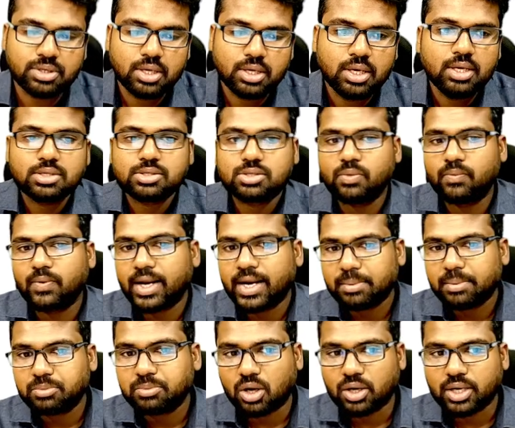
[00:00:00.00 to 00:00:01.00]
So when I'm
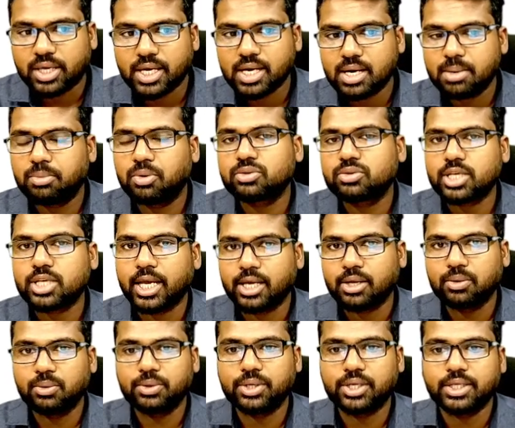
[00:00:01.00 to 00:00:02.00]
talking about
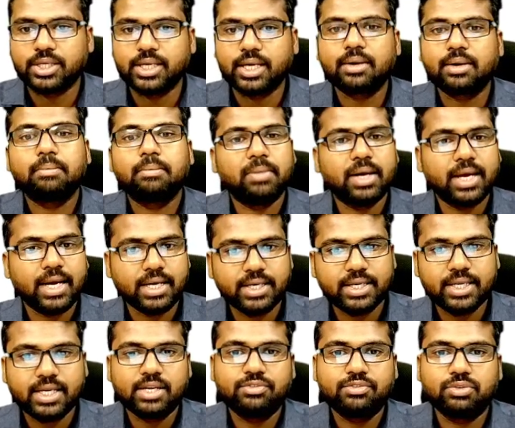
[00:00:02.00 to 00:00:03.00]
cyclone here, my
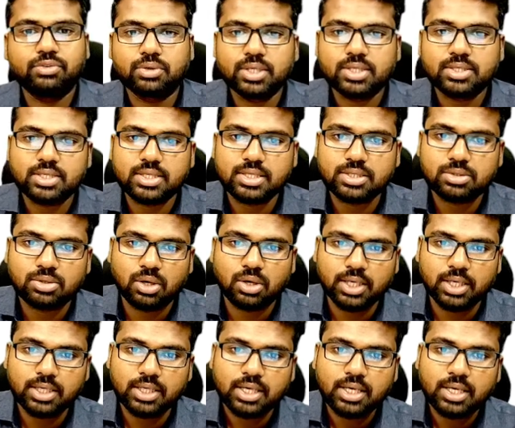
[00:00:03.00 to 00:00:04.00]
entire focus is on
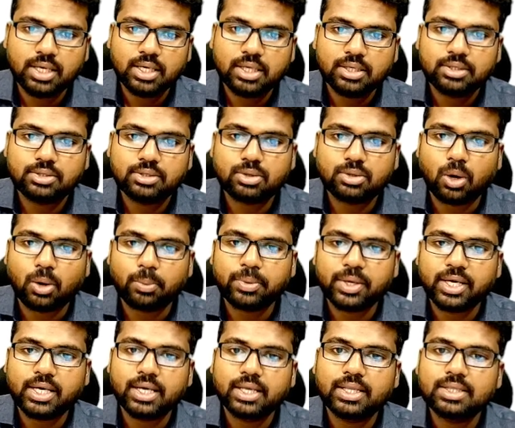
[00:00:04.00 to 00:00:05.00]

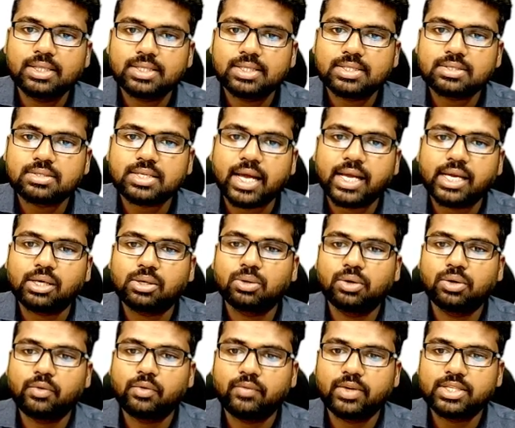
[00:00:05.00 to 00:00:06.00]
tropical cyclone
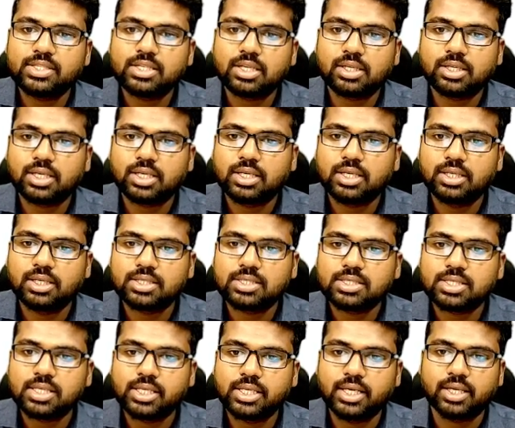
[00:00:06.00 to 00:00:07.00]
which occurs
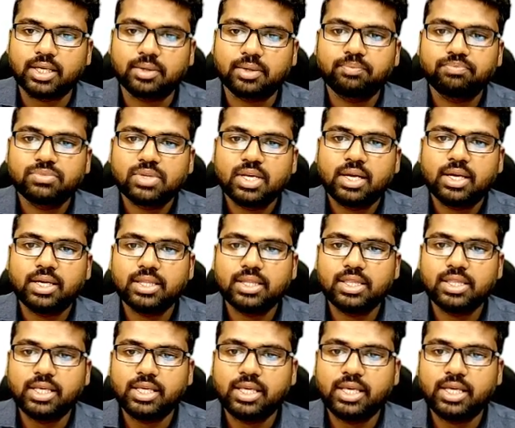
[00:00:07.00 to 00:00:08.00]
here in
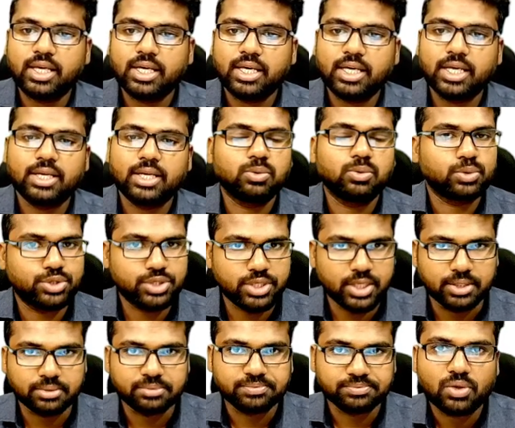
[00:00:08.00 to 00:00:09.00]
the Indian Ocean.
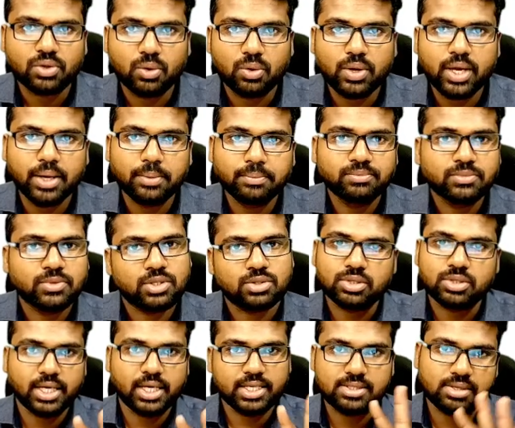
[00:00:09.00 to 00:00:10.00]
Okay, so that
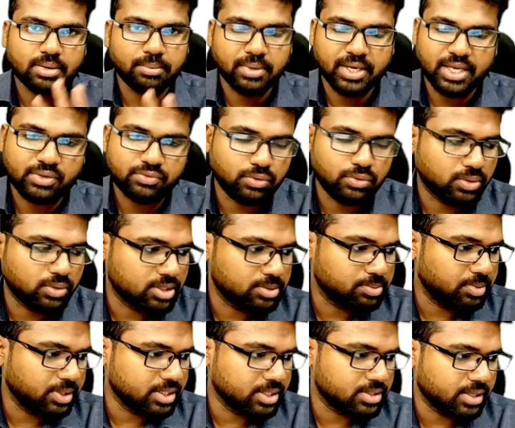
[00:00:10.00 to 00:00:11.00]
is the main focus,
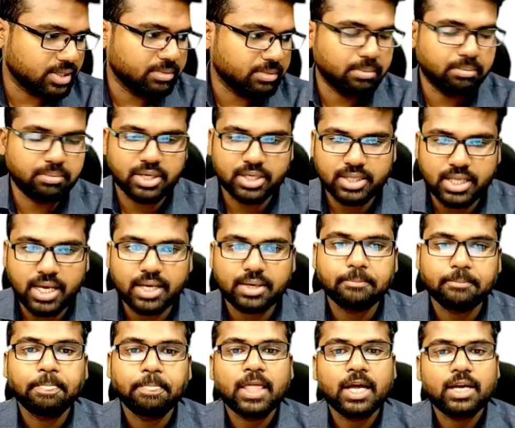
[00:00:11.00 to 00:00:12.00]
please remember that.
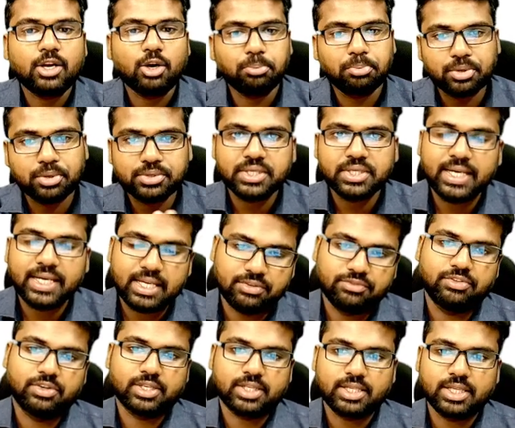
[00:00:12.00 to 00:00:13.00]
Now proceeding
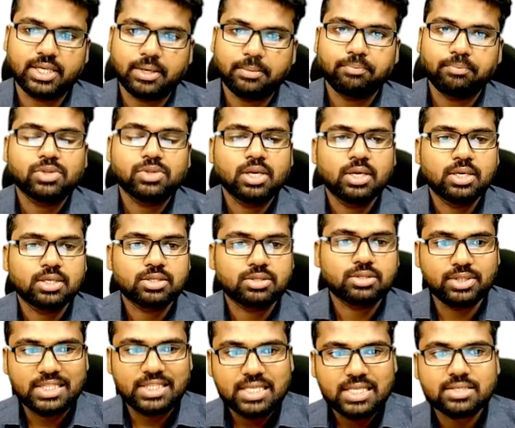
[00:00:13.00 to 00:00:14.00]
further, so
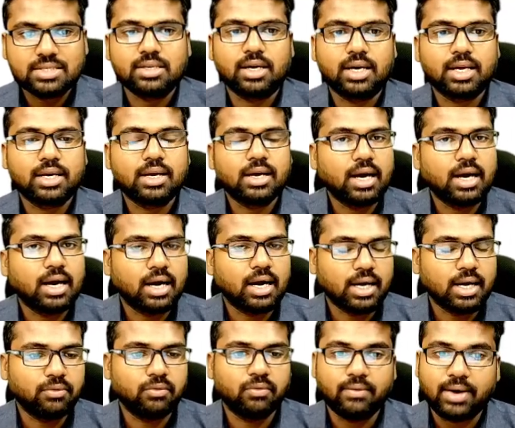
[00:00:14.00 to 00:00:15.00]
these are
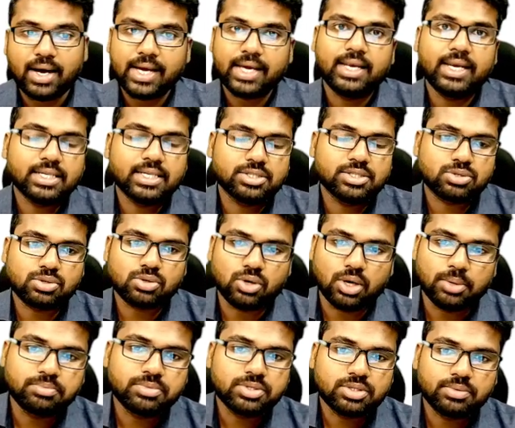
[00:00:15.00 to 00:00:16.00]
violent
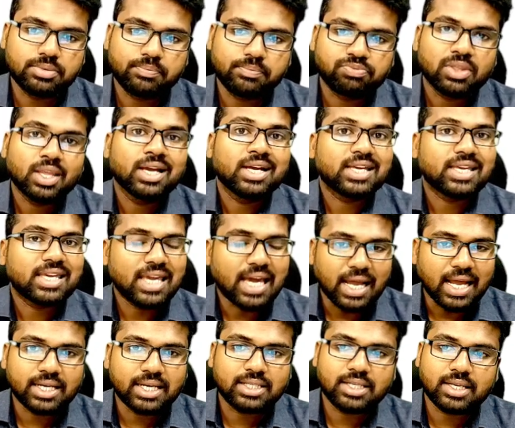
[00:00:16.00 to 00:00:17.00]
storms
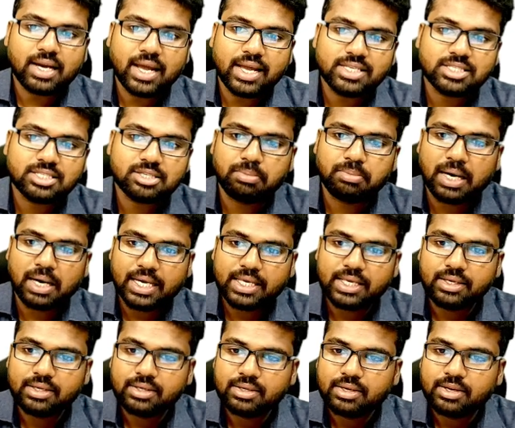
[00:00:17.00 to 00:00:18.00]
characterized by
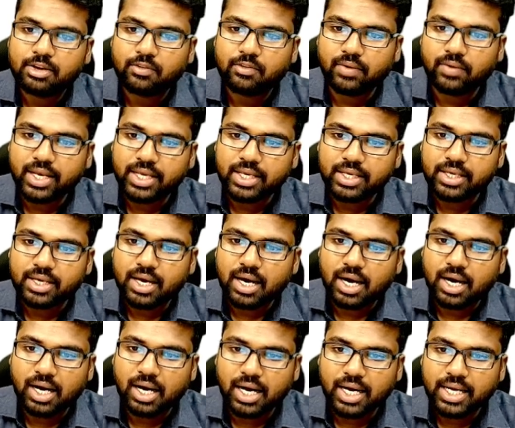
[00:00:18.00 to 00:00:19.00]
very
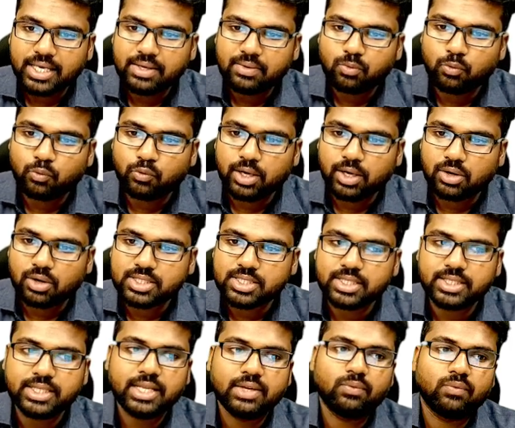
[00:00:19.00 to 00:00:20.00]
high
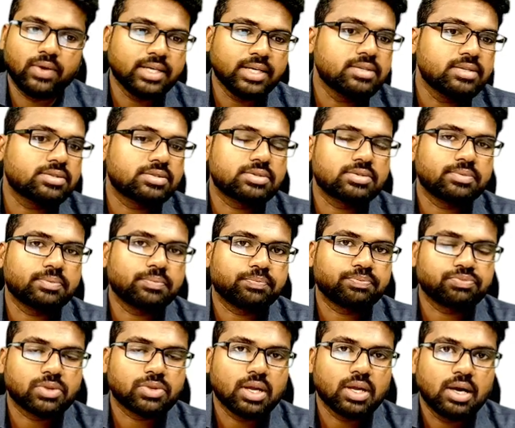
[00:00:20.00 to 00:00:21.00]
velocity winds,
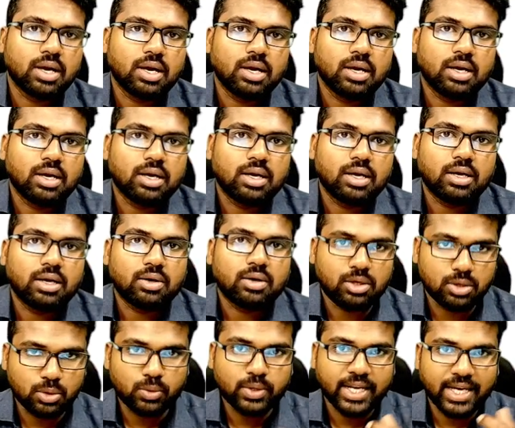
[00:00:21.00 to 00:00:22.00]

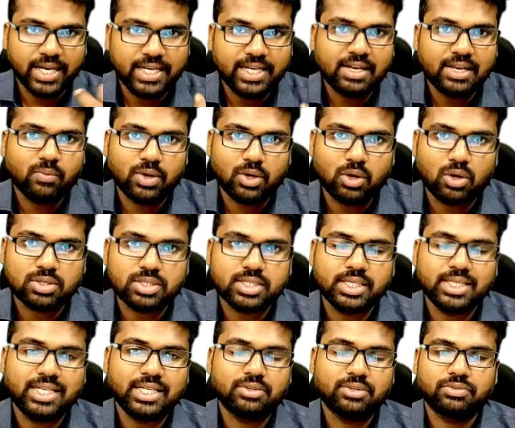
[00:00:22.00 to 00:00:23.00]
rotating
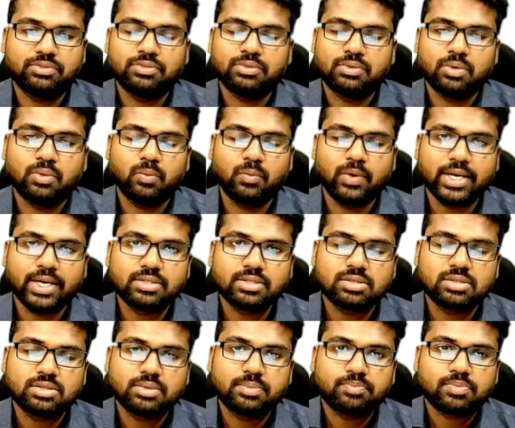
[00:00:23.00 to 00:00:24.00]
velocity of winds,
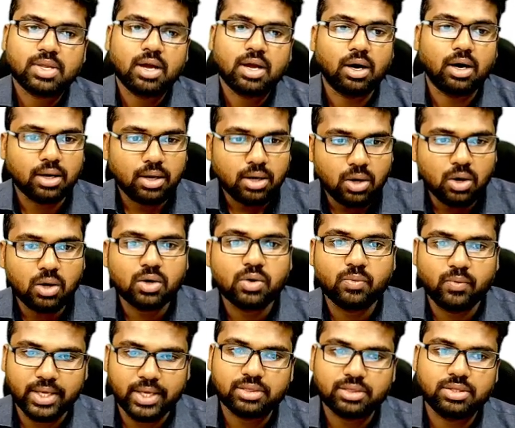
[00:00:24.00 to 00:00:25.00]
along
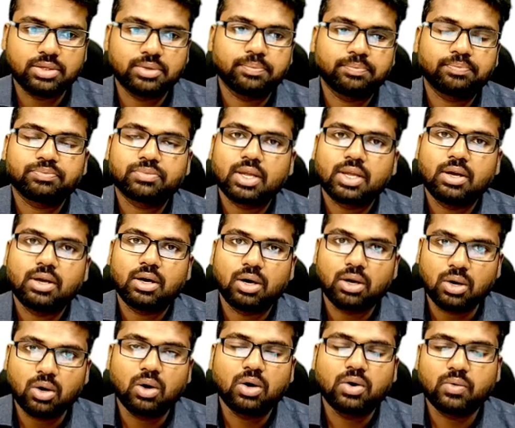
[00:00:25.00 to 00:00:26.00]
with
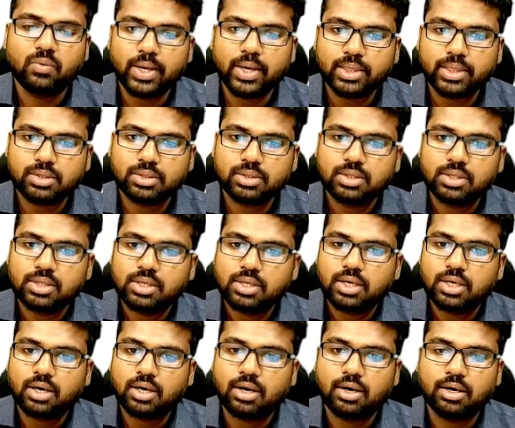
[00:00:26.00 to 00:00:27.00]
along with
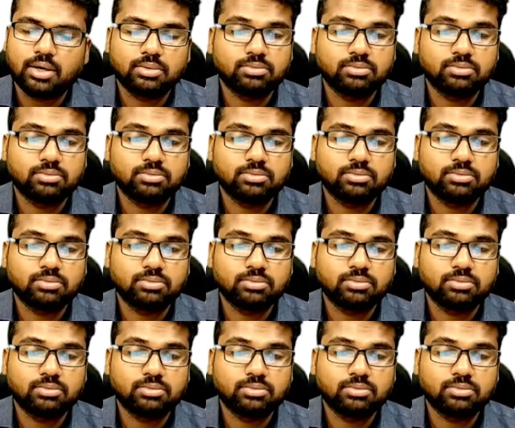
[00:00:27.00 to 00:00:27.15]
uh,